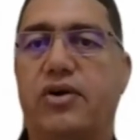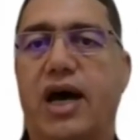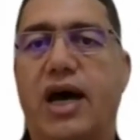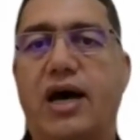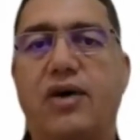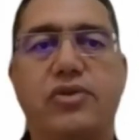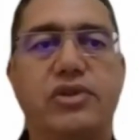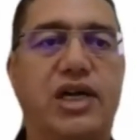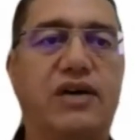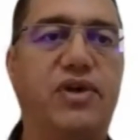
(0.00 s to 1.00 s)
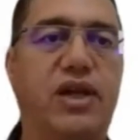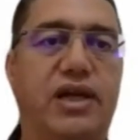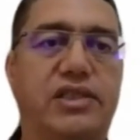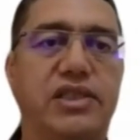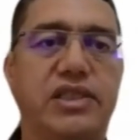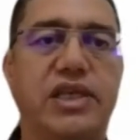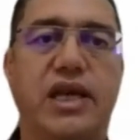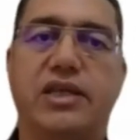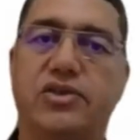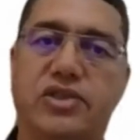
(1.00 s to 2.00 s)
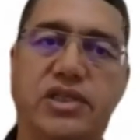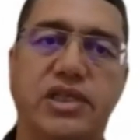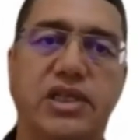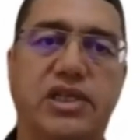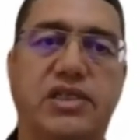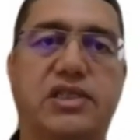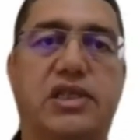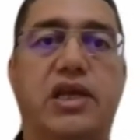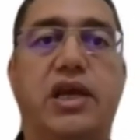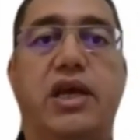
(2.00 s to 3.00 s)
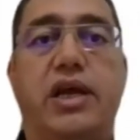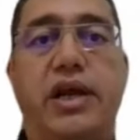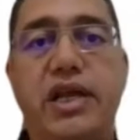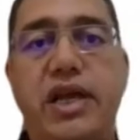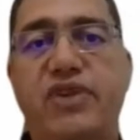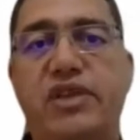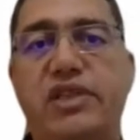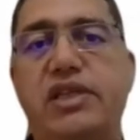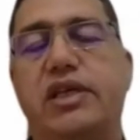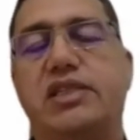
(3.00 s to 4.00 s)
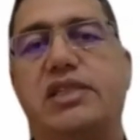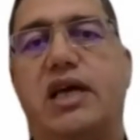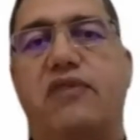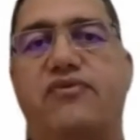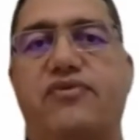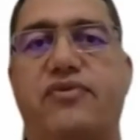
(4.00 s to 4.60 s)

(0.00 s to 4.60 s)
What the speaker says: on how the travel and retail industry is reinventing itself,